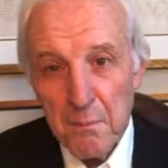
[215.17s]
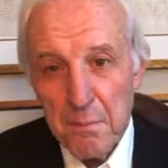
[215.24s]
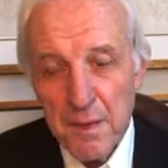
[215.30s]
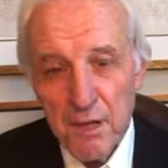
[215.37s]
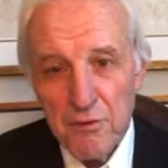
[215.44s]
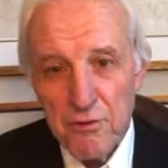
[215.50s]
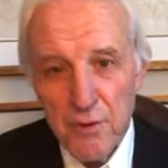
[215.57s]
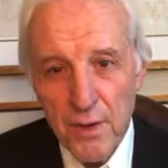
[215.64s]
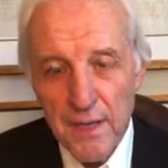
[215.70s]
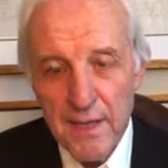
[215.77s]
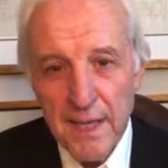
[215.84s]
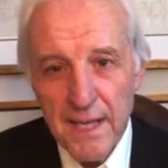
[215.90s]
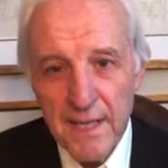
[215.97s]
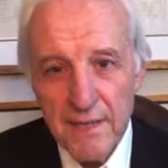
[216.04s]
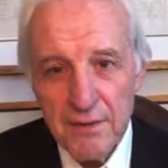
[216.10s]
binge
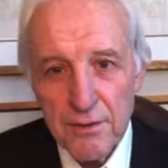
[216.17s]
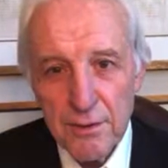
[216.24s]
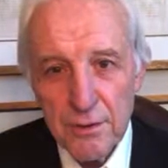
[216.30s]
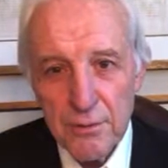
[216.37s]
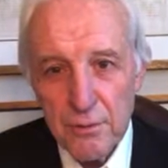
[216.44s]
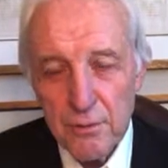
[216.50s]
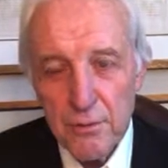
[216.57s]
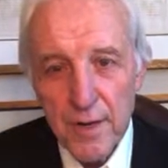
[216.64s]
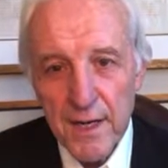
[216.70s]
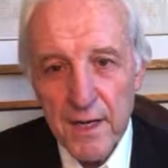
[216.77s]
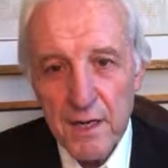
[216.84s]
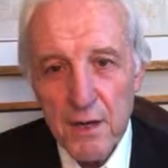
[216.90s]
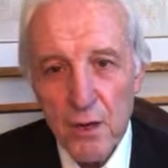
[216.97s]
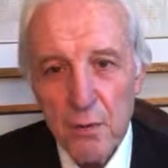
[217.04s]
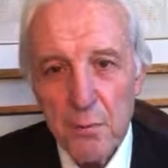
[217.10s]
drinking to try
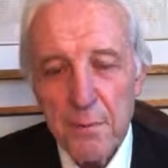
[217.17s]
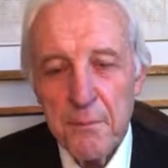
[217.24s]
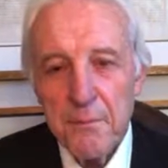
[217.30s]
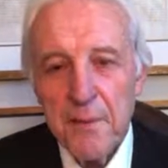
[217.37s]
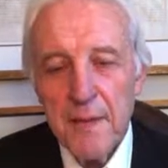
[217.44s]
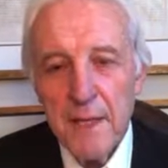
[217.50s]
to cope,